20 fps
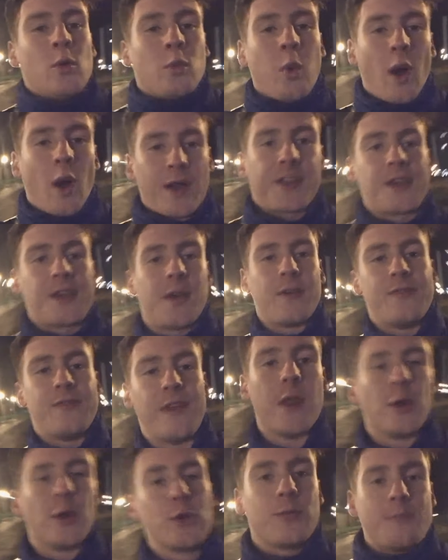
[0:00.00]
what
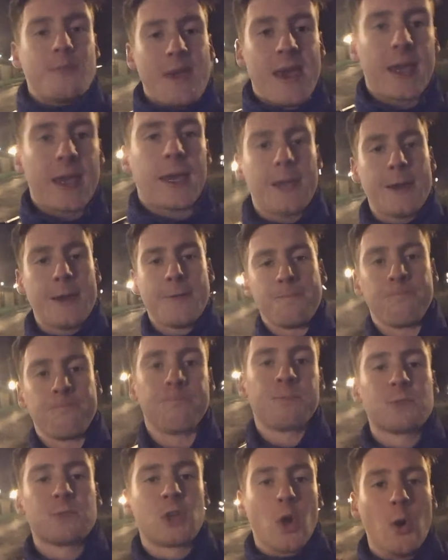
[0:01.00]
video to make.
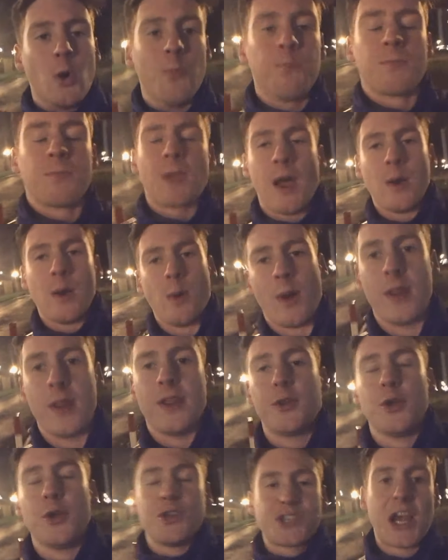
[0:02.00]
So I wanted
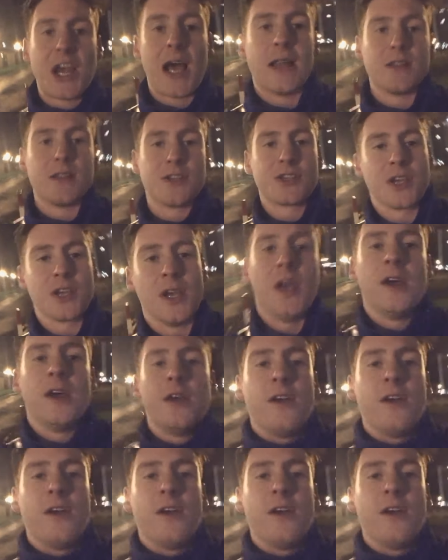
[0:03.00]
to do a challenge